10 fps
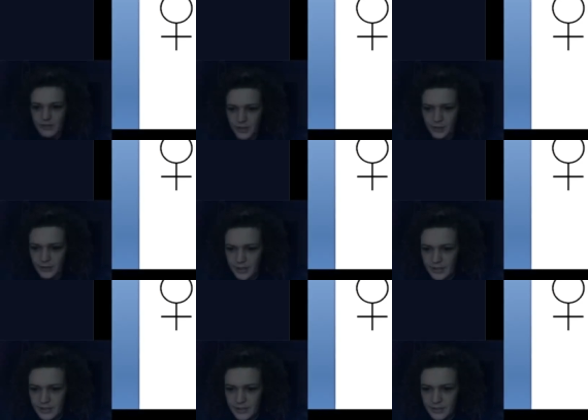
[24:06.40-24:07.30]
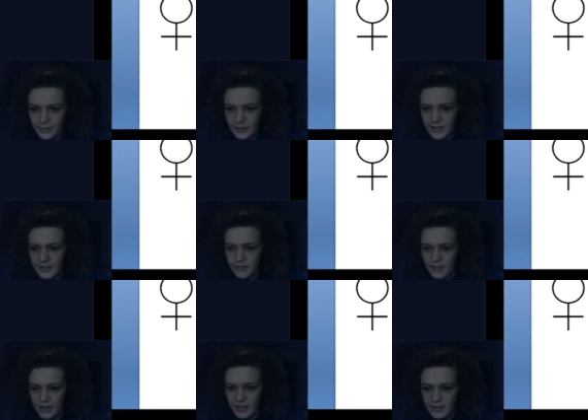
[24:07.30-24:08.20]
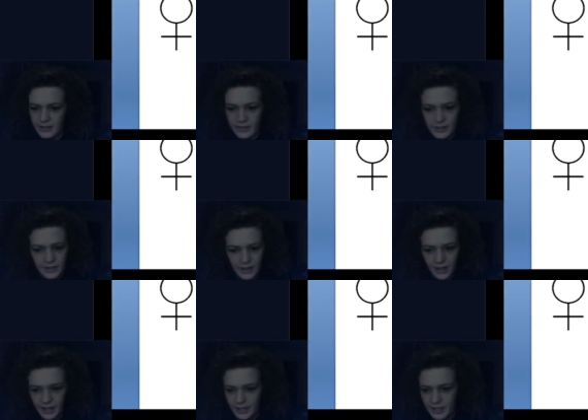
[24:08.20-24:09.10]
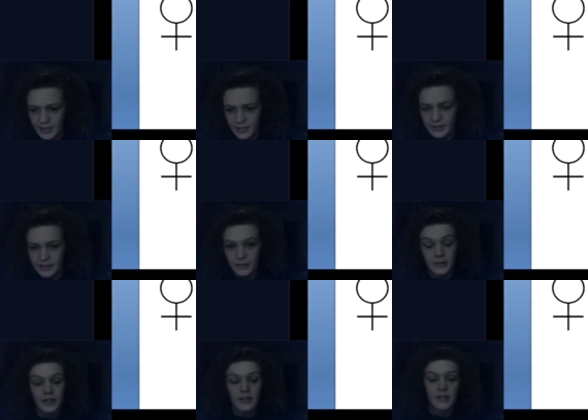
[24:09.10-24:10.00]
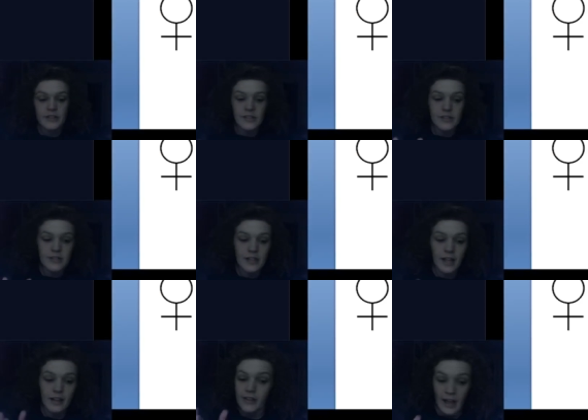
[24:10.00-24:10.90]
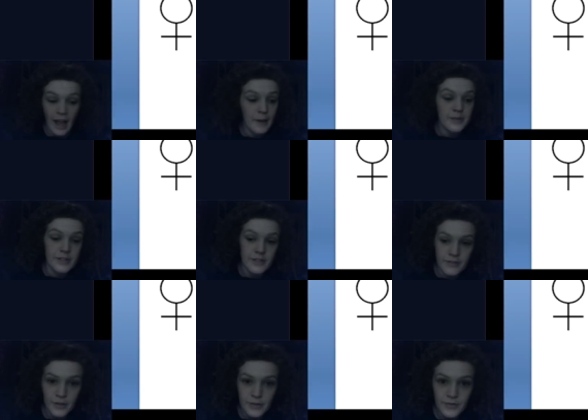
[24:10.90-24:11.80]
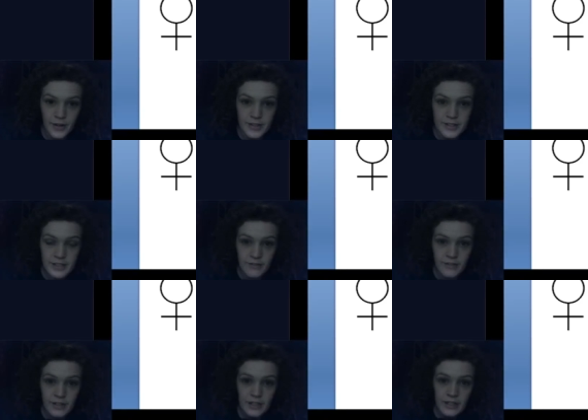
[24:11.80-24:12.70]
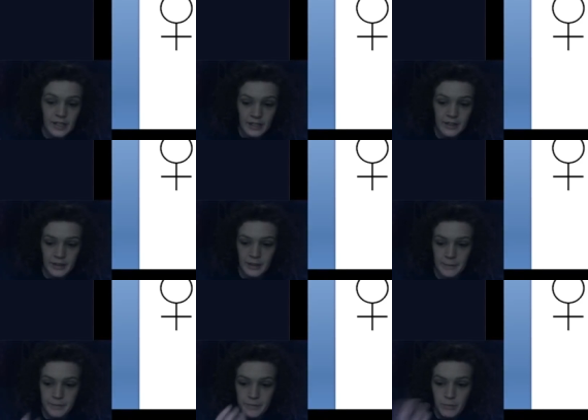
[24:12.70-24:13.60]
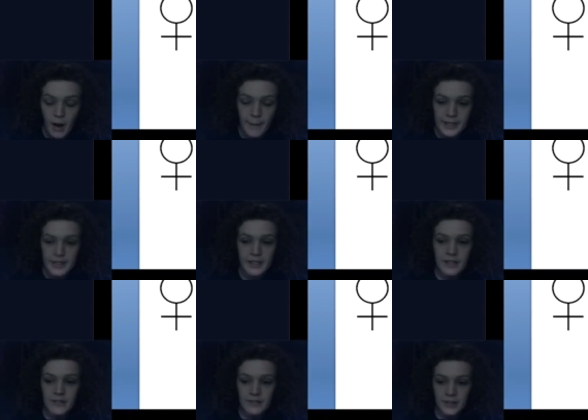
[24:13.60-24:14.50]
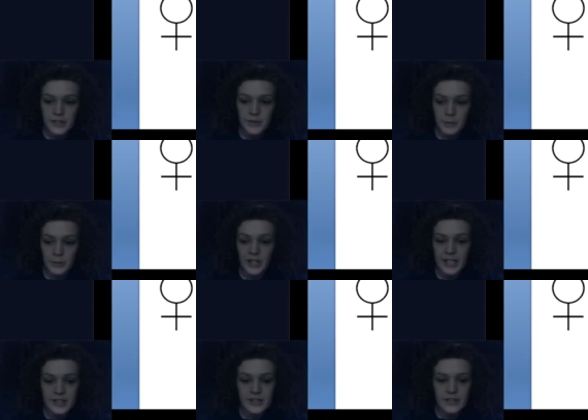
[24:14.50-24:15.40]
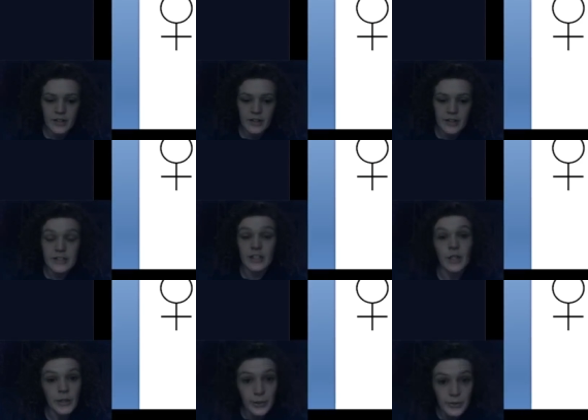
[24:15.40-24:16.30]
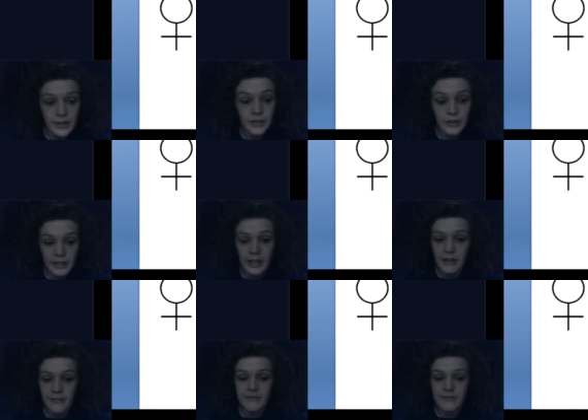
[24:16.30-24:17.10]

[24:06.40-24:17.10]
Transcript: So see really stiff there, not here. And really you could just say the absence of those very stiff and um, prominent first swimmerets is a clue that you're looking at a